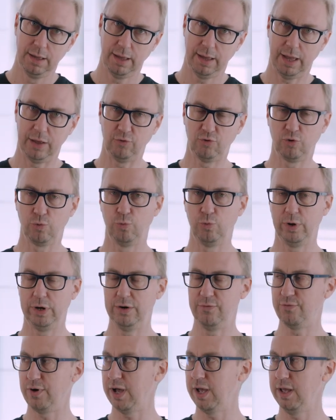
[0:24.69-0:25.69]
And so we're
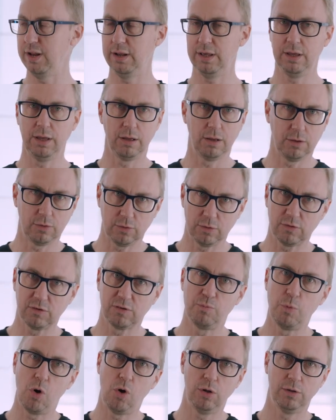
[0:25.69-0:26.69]
inviting a
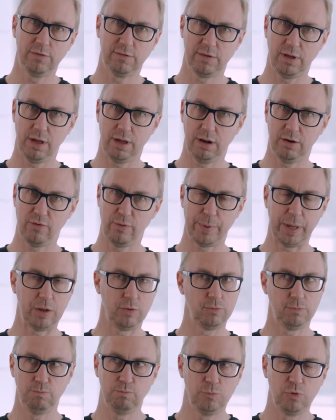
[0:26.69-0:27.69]
small set of
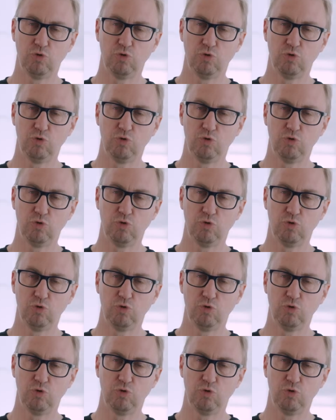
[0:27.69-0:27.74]
about